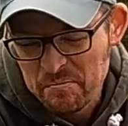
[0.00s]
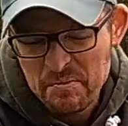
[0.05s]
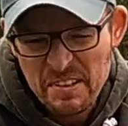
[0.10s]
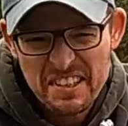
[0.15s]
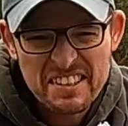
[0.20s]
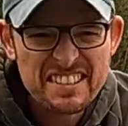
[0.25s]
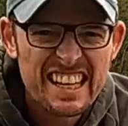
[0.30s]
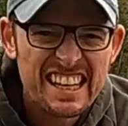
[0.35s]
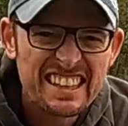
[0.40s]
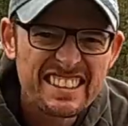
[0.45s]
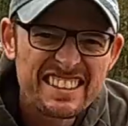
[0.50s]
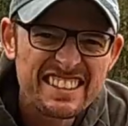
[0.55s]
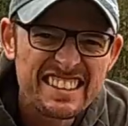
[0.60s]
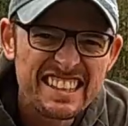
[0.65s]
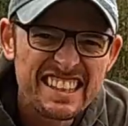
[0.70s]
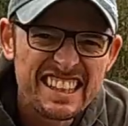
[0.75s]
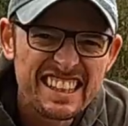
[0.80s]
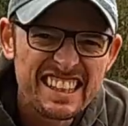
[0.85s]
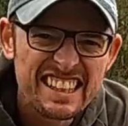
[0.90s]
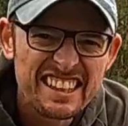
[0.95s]
bit sad to
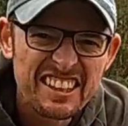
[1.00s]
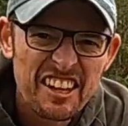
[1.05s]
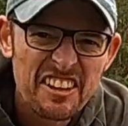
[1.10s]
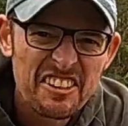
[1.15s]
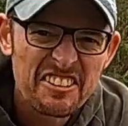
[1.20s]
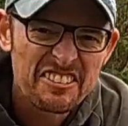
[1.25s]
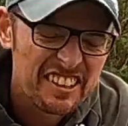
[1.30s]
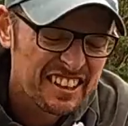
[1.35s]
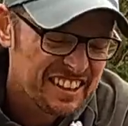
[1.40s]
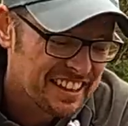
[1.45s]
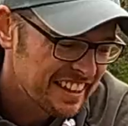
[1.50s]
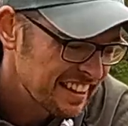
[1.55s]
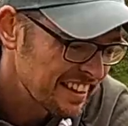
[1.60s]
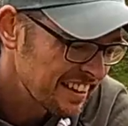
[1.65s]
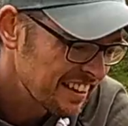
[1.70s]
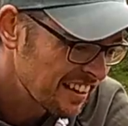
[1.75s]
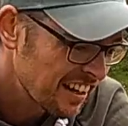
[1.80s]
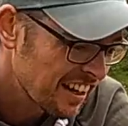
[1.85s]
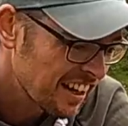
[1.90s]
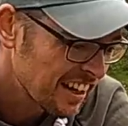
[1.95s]
see it go really.
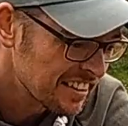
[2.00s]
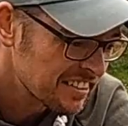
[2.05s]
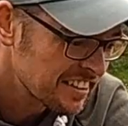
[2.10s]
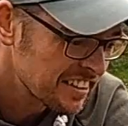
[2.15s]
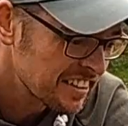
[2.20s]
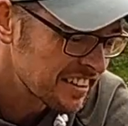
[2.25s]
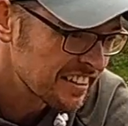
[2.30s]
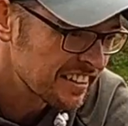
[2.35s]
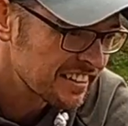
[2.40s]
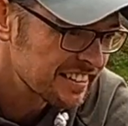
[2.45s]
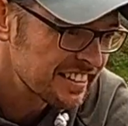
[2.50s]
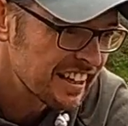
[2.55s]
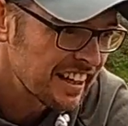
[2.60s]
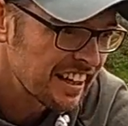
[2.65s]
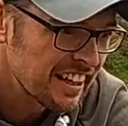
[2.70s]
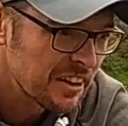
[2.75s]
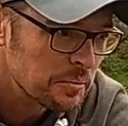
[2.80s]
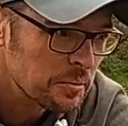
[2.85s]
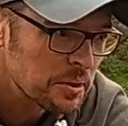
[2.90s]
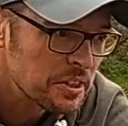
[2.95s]

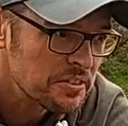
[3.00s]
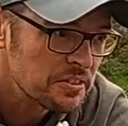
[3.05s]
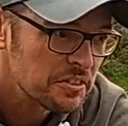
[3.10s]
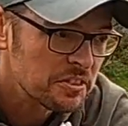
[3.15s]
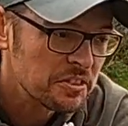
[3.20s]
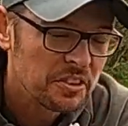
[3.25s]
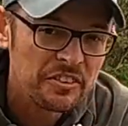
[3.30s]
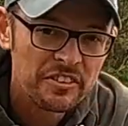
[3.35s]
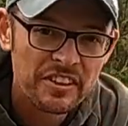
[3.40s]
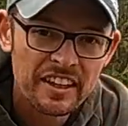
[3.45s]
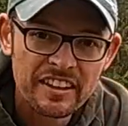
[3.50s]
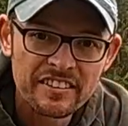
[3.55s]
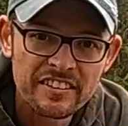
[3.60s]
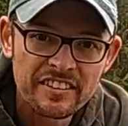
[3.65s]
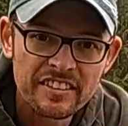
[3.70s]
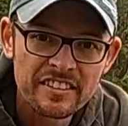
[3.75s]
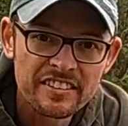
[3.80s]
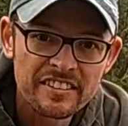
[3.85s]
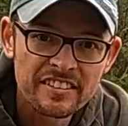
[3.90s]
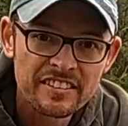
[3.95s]
I wish the Cross
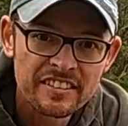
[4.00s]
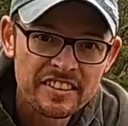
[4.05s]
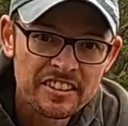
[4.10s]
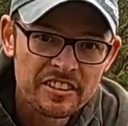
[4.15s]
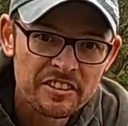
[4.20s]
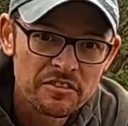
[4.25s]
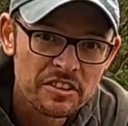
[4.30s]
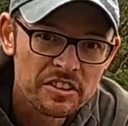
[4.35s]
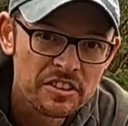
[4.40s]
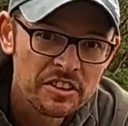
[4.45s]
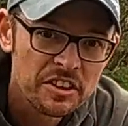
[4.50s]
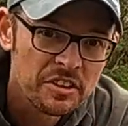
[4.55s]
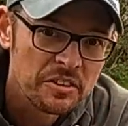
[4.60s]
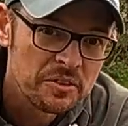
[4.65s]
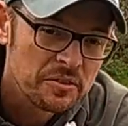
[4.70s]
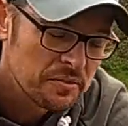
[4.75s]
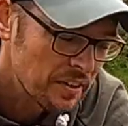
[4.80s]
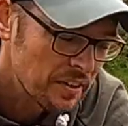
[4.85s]
Hunters renewed